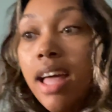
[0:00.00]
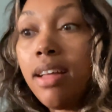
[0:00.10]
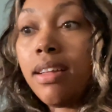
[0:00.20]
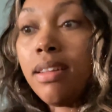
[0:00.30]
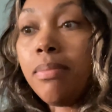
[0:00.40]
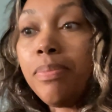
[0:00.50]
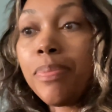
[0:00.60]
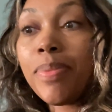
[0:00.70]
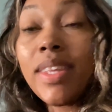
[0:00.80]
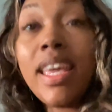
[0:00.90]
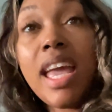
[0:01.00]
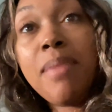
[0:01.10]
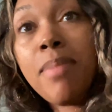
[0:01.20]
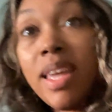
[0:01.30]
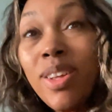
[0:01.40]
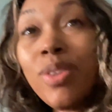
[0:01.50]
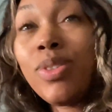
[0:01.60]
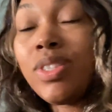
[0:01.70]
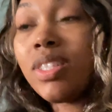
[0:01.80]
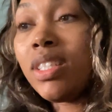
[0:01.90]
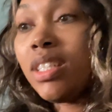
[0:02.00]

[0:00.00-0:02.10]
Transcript: um, gay males.